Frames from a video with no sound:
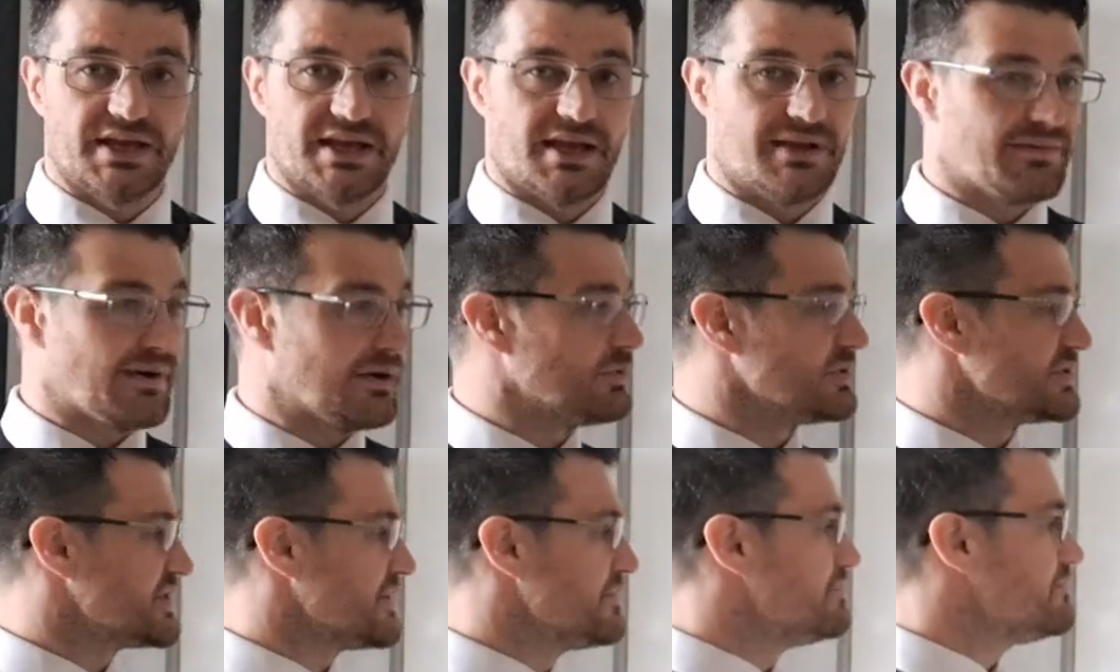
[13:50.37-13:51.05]
If I
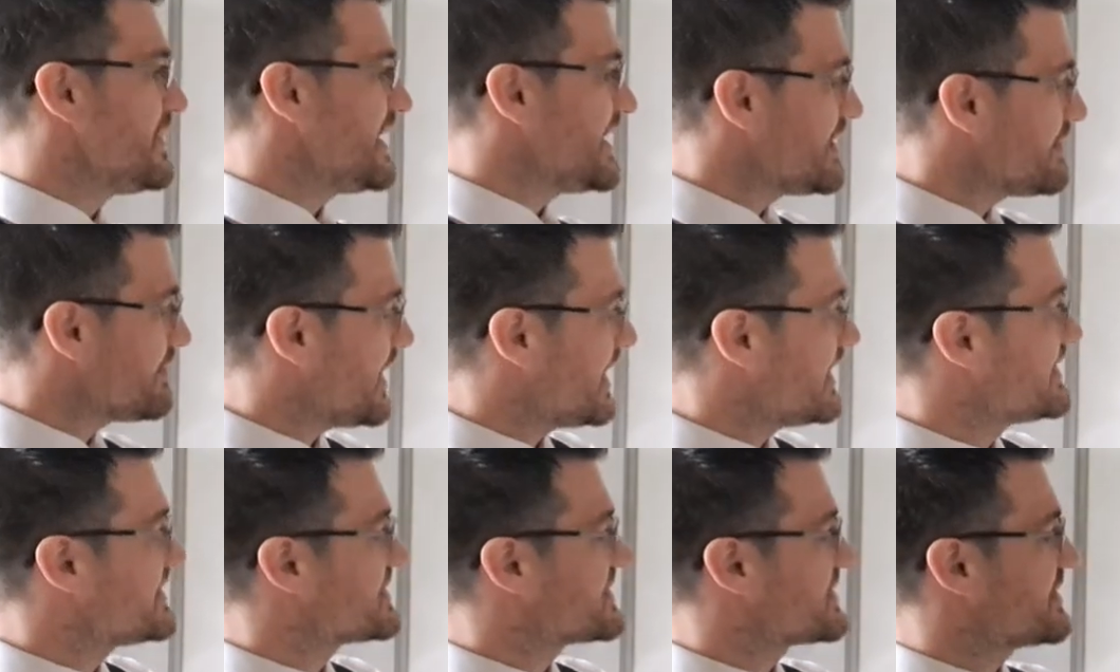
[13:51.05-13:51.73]
want to
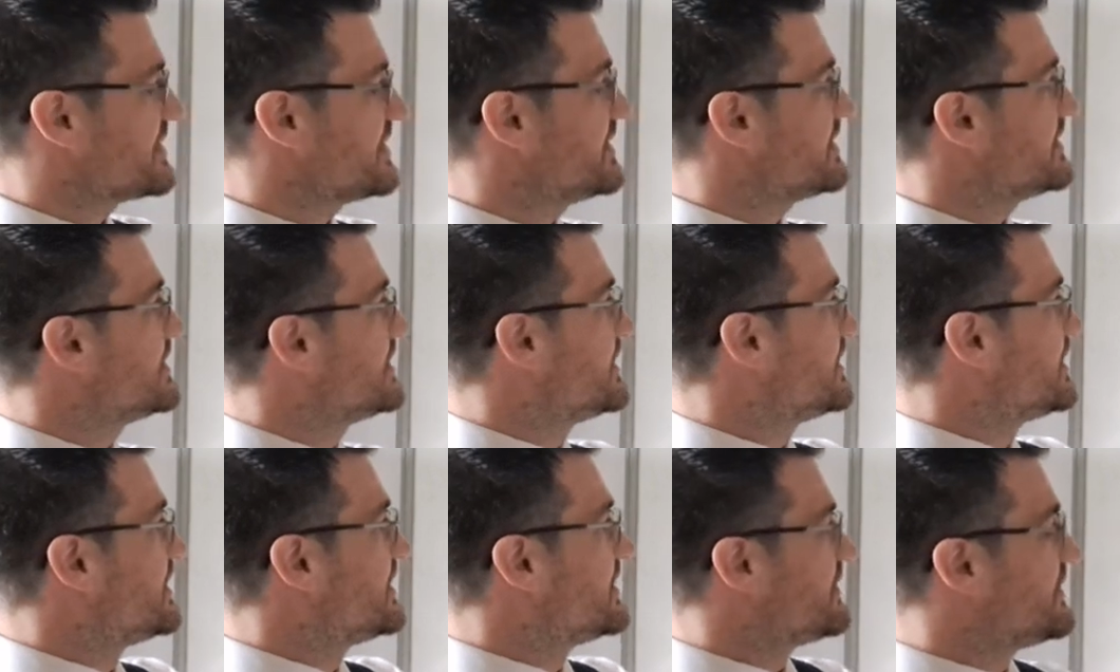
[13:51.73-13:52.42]
minimize the
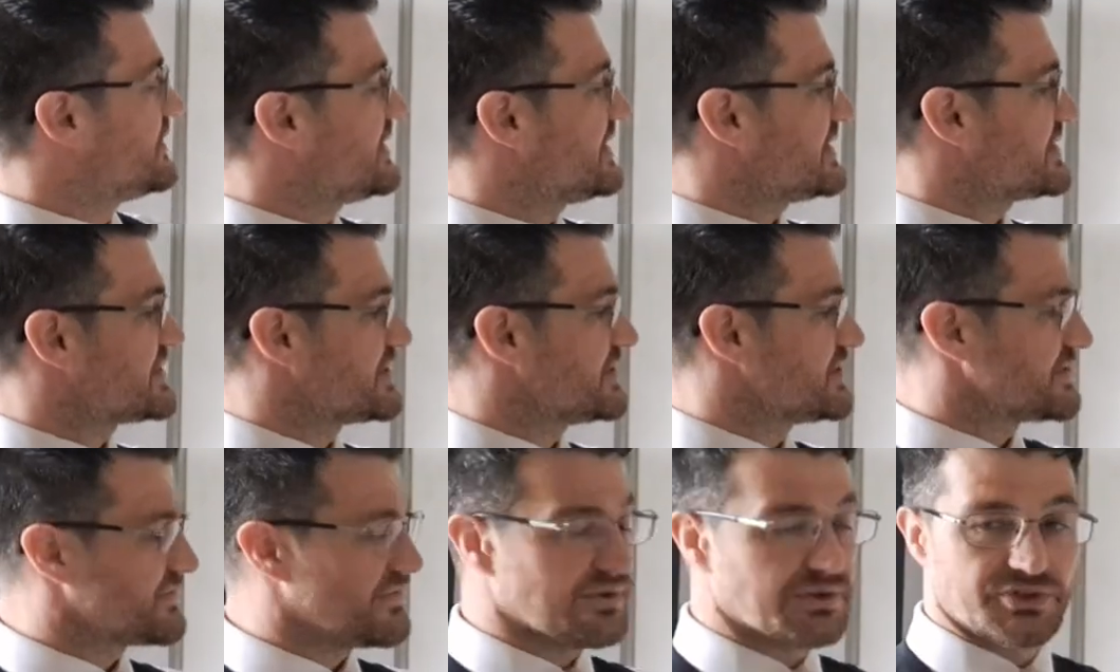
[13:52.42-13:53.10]

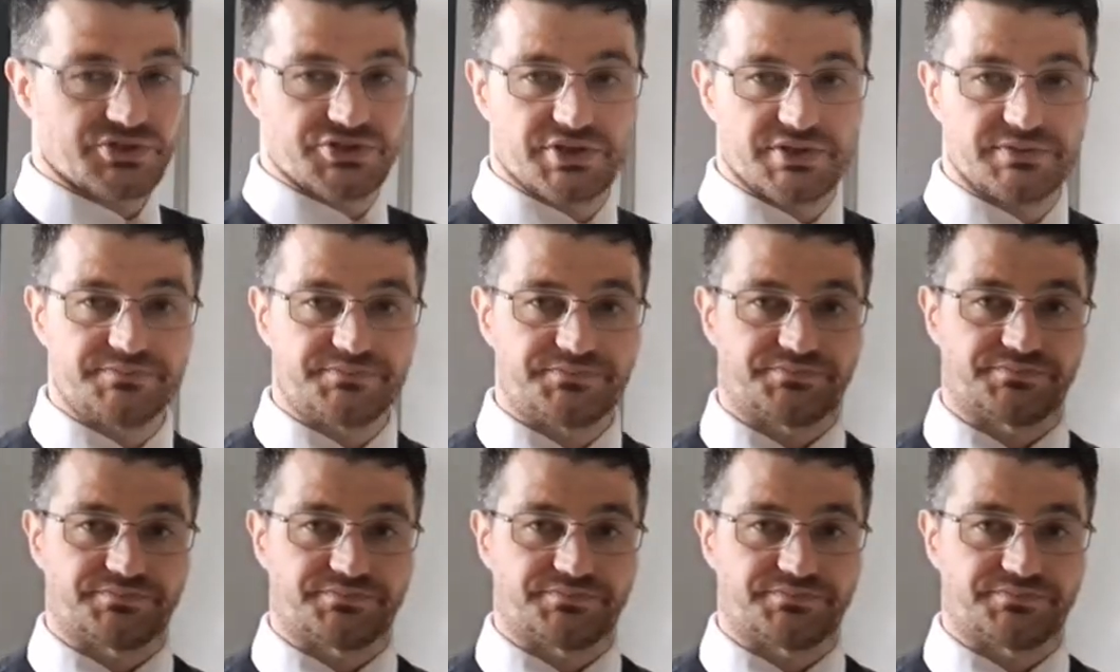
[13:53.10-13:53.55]
distance function,